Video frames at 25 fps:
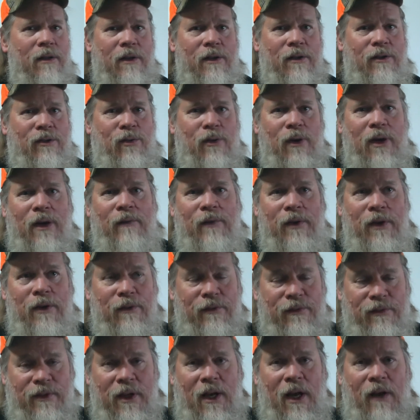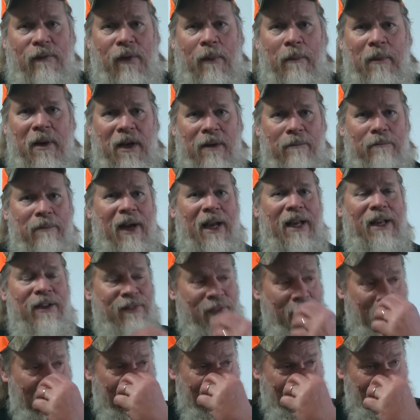trivial stuff. I'm into
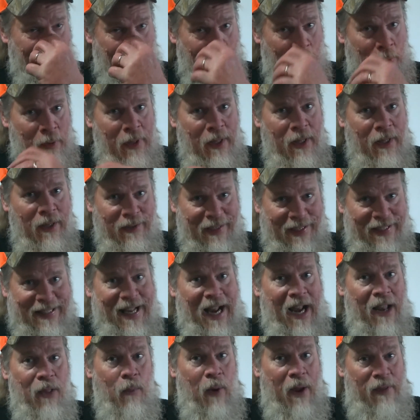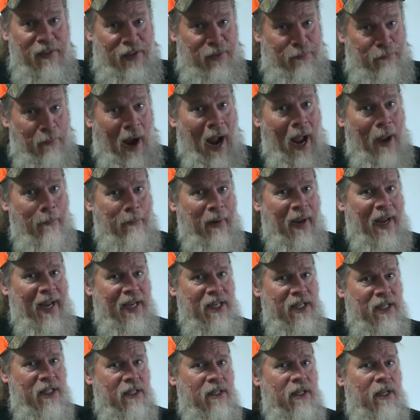basics. So get that out of the way. This is my
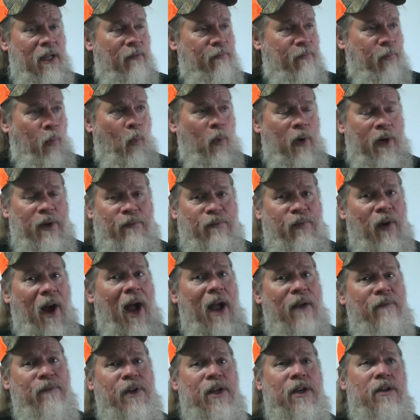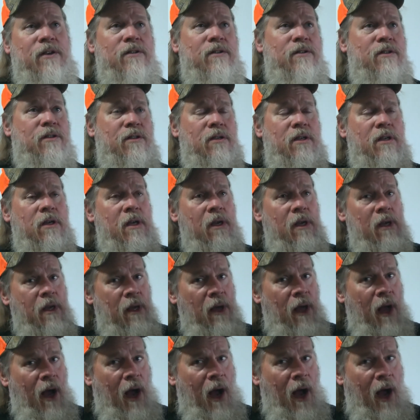opinion. 45 years.
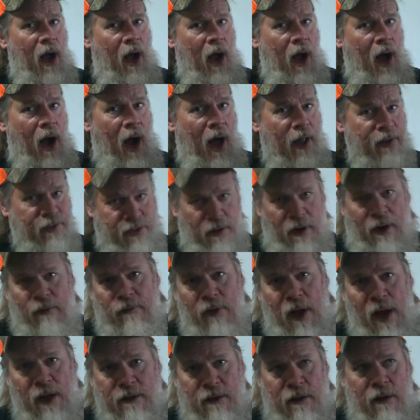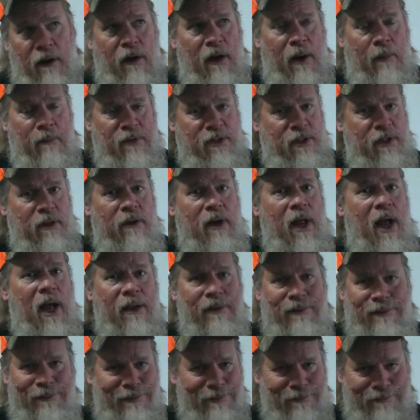I still have a lot to learn. I'm still not
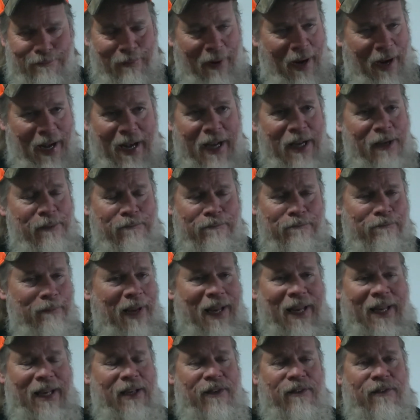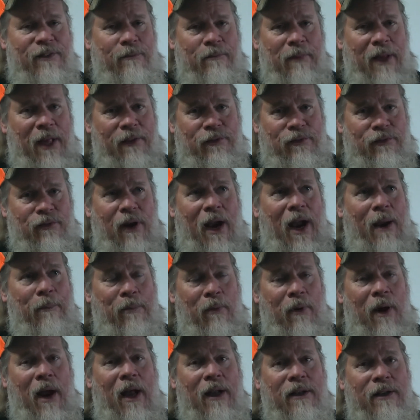by any means the best
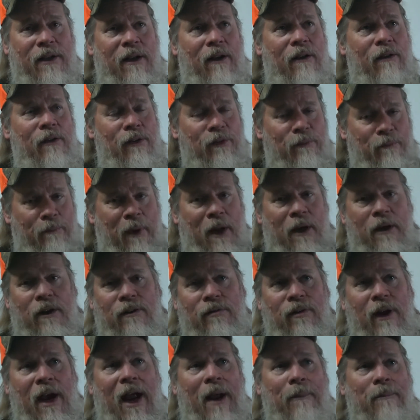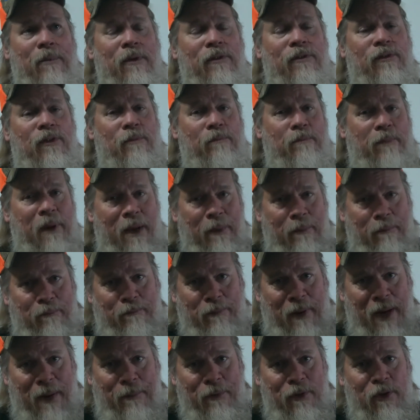trapper out there. There's better trappers. There's
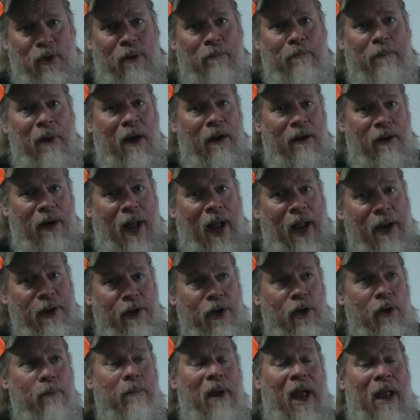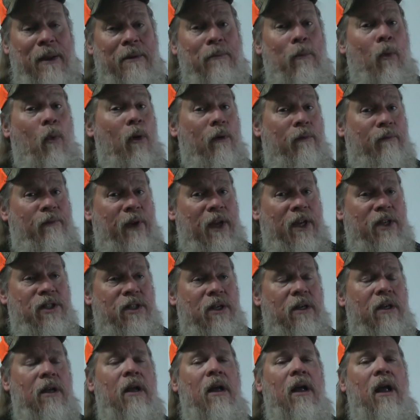people do it better than I do, maybe more
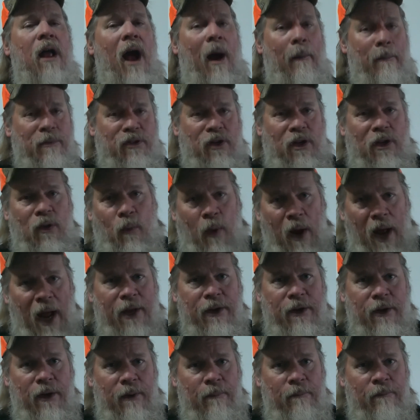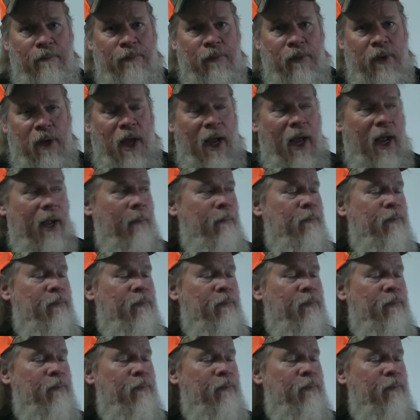efficient. I'm going to show you the way I do it. Okay?